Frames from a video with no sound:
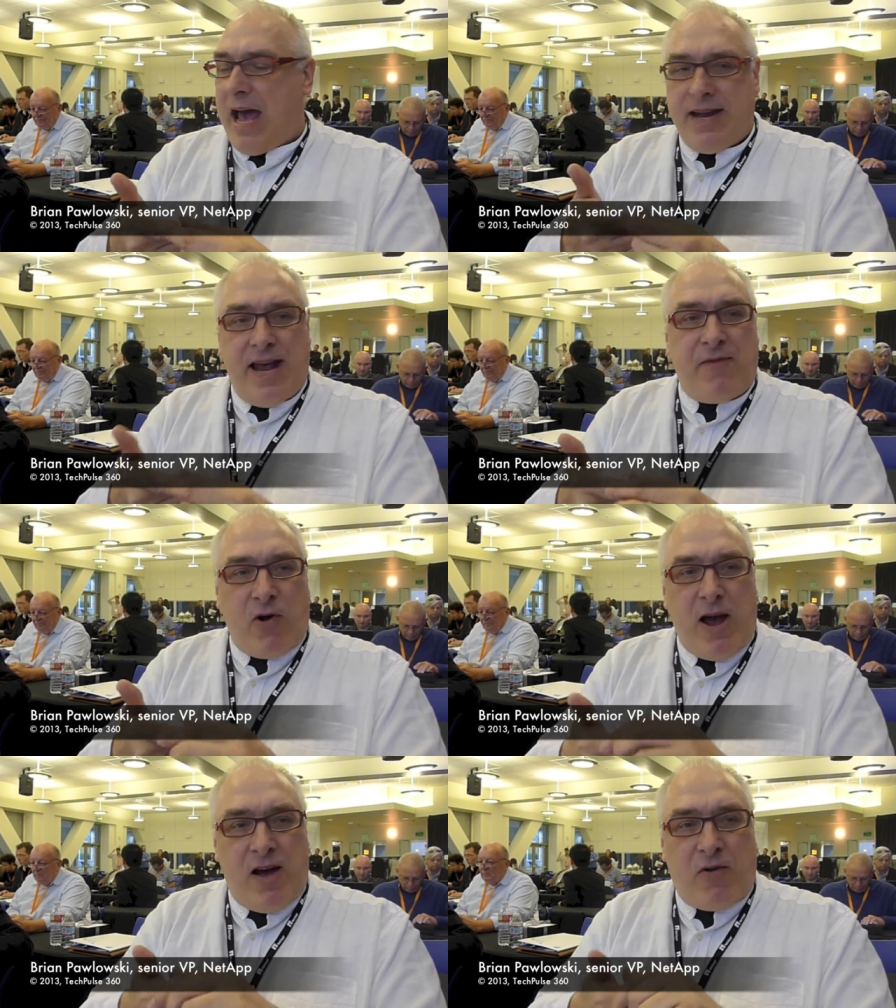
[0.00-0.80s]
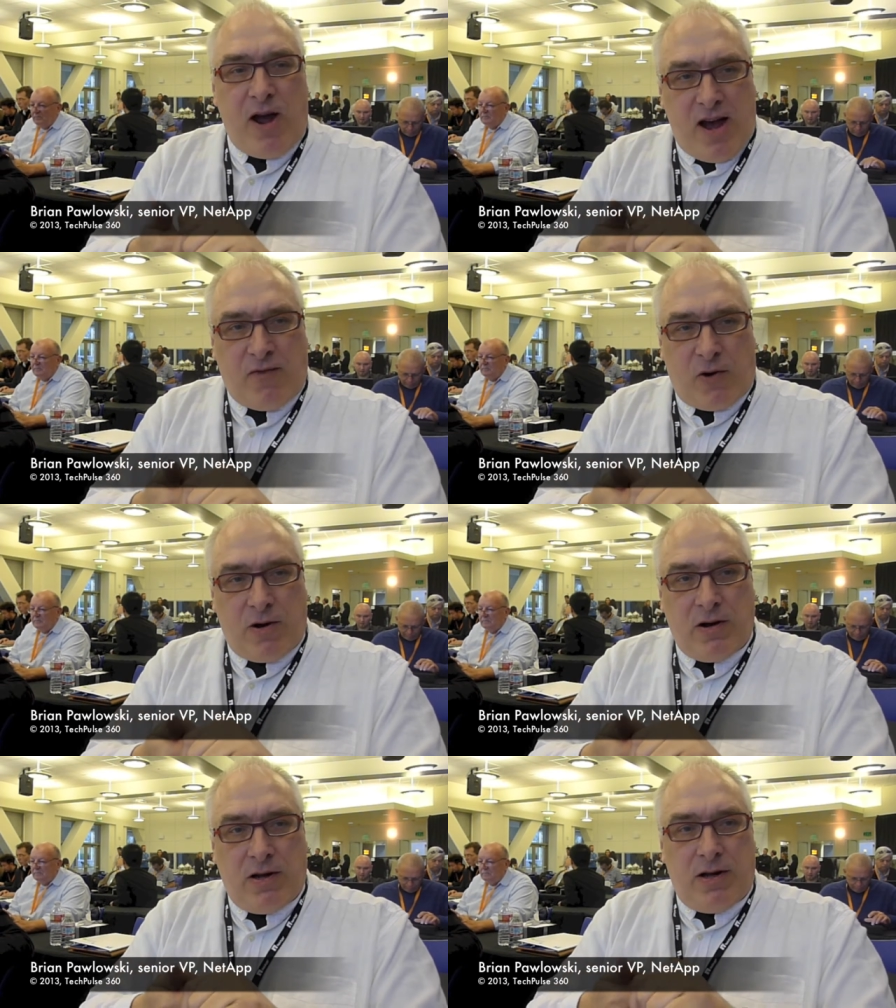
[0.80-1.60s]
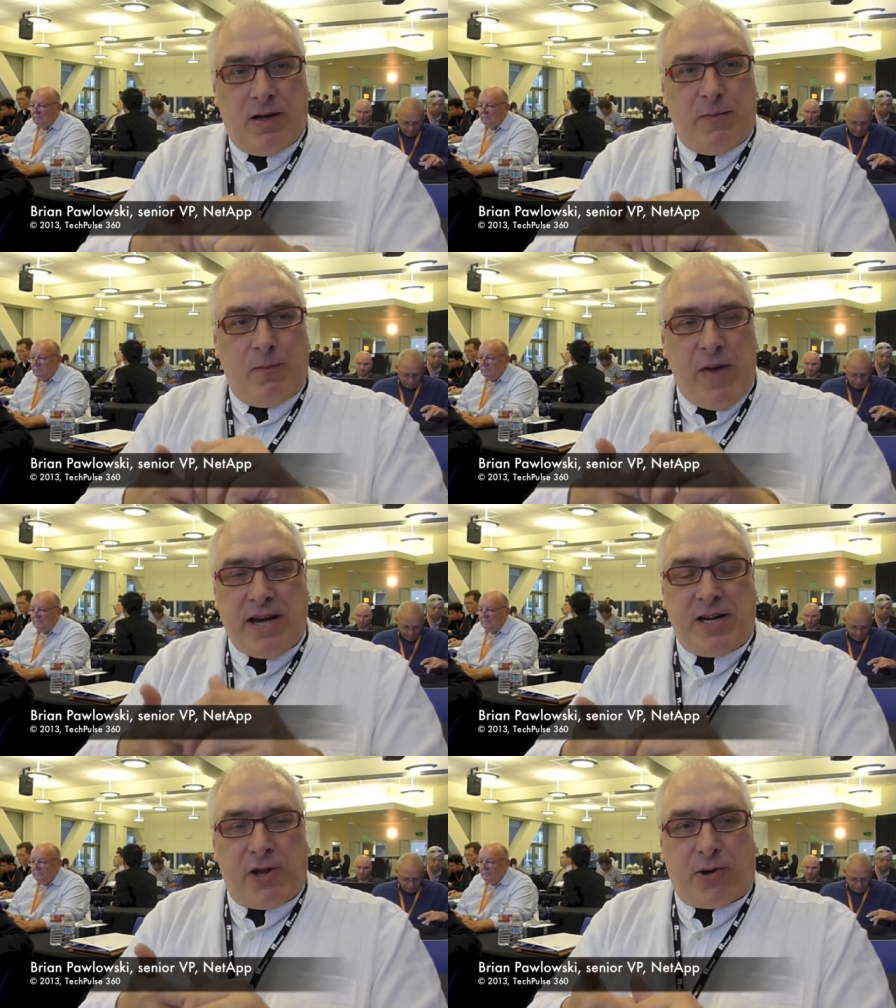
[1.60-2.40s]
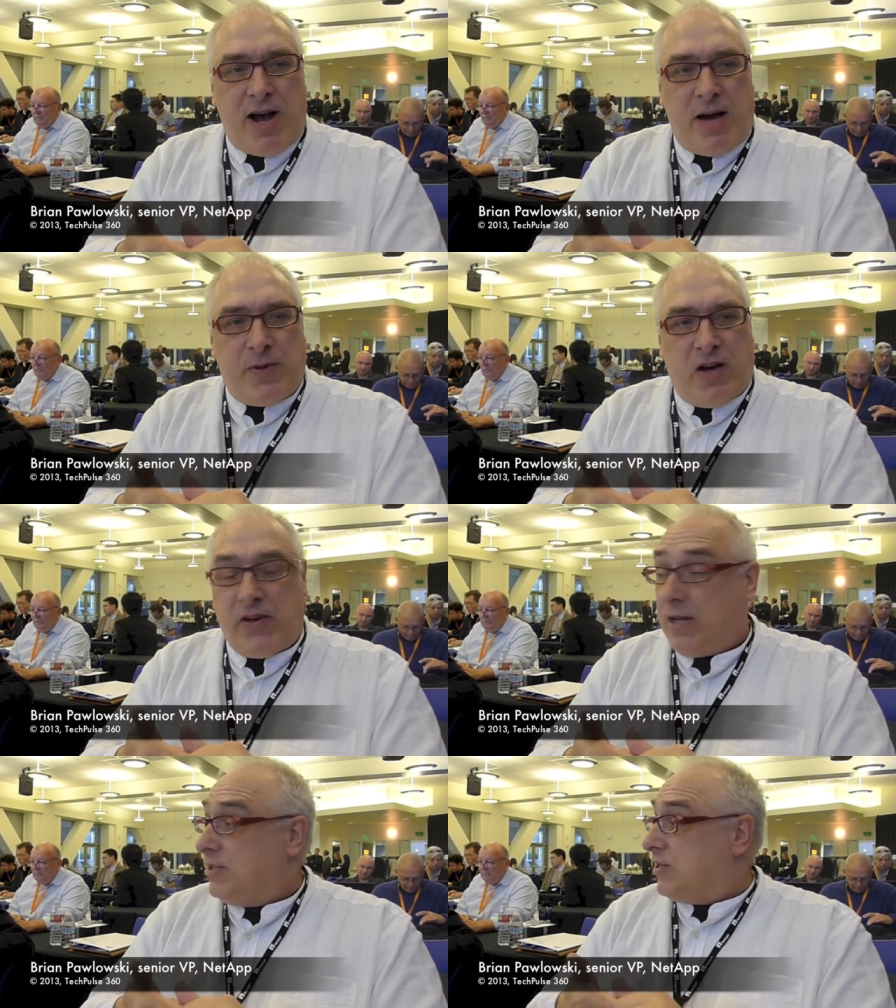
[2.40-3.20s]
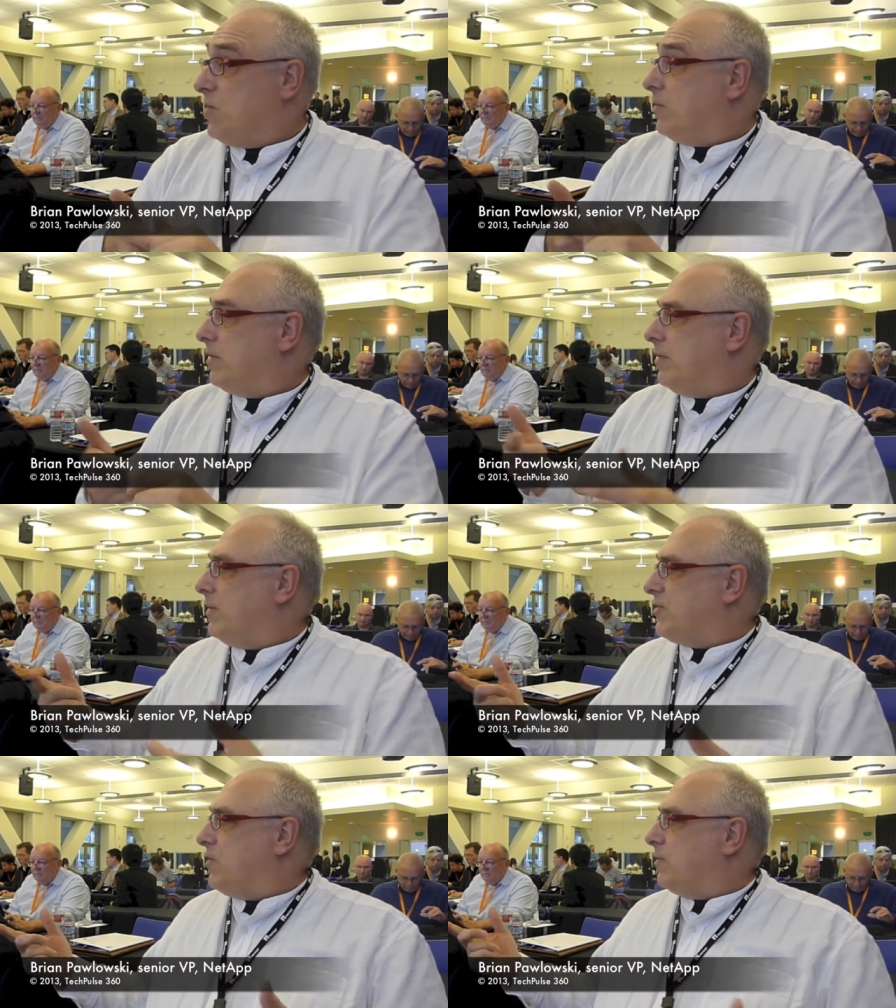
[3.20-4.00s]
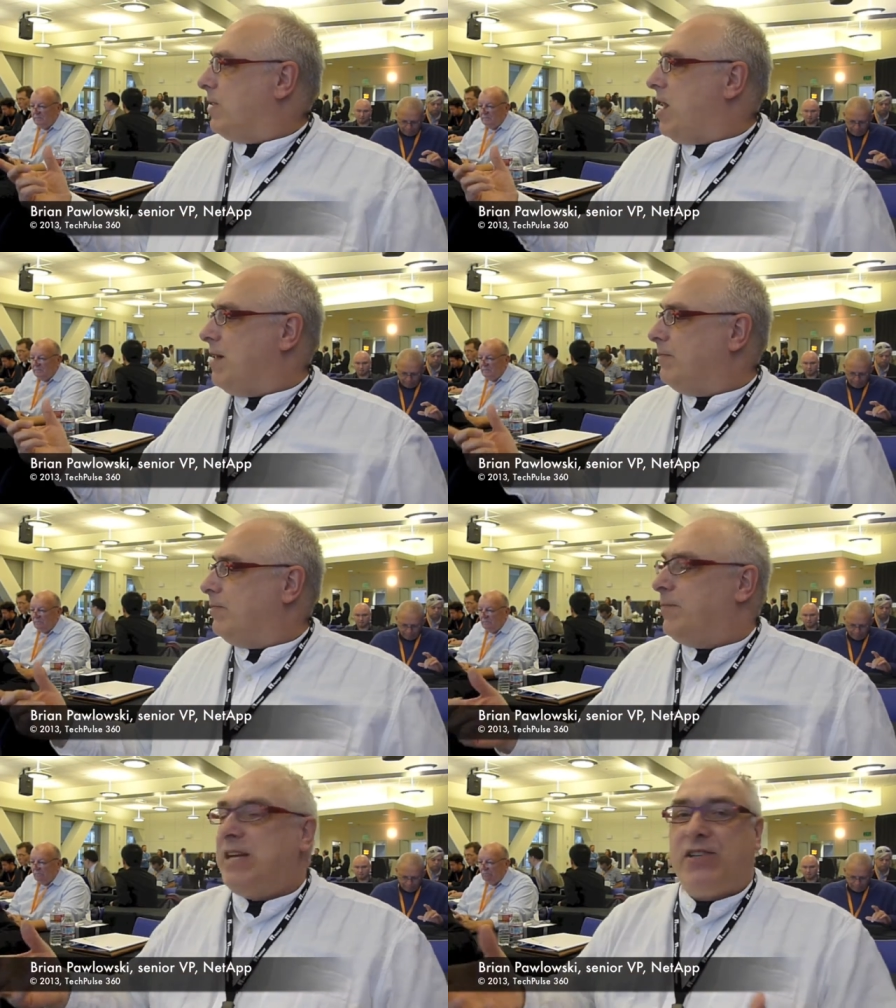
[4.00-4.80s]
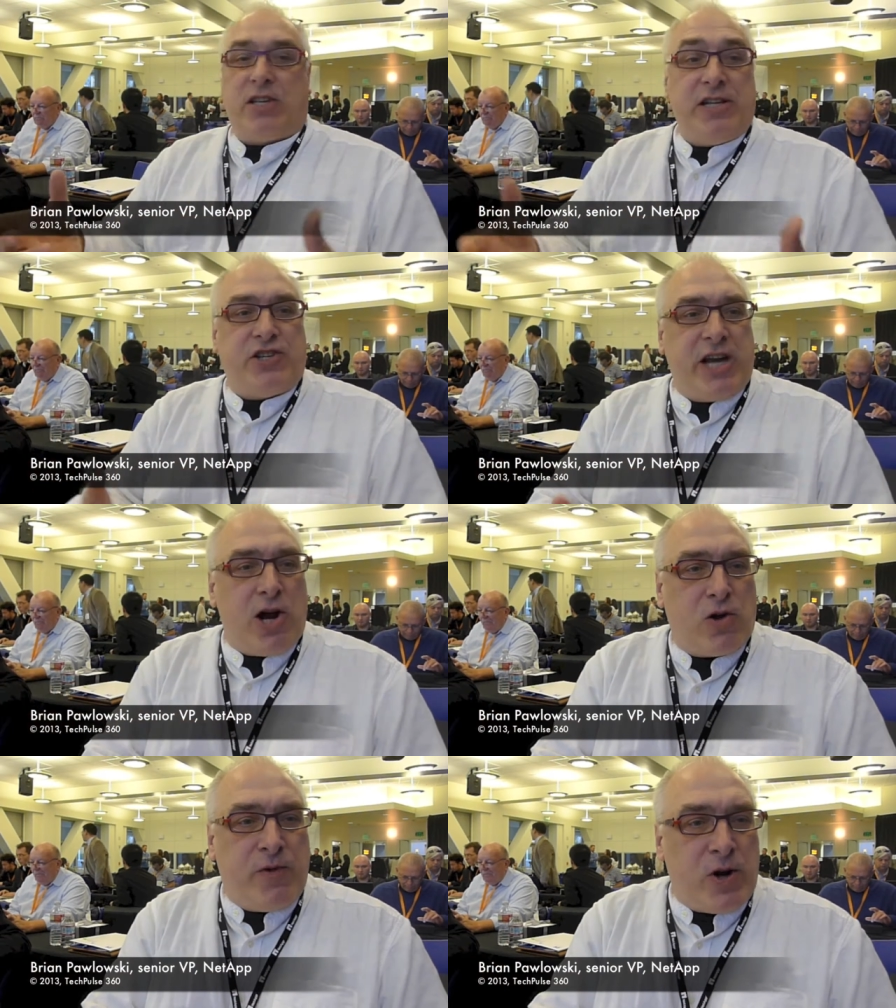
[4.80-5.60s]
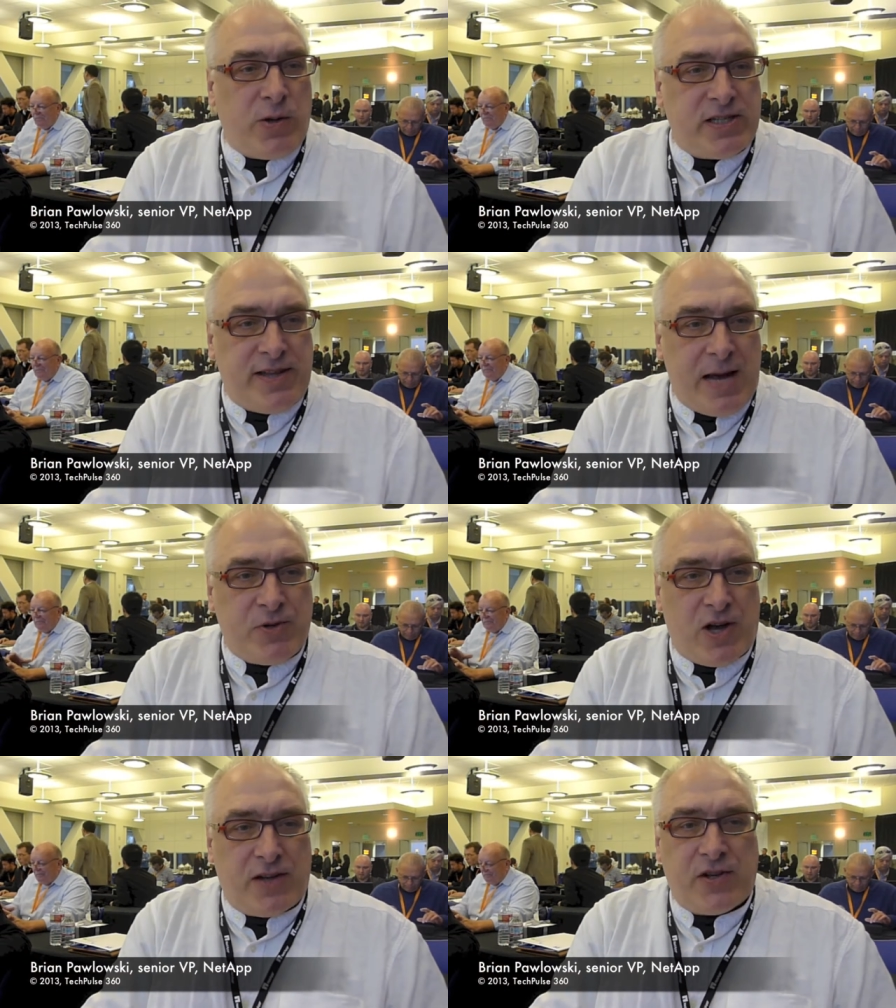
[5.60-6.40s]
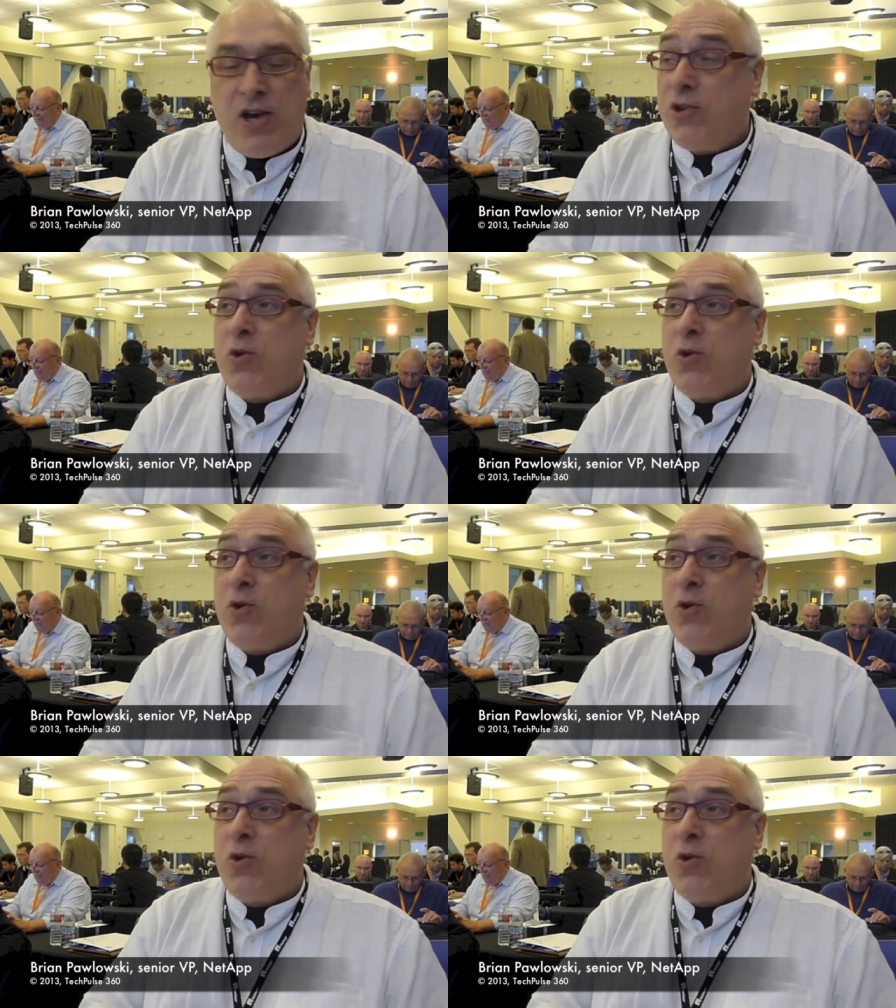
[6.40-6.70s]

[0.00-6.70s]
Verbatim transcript: and never, ever, ever make another copy of it. So, so um, basically, shared read-only snapshots.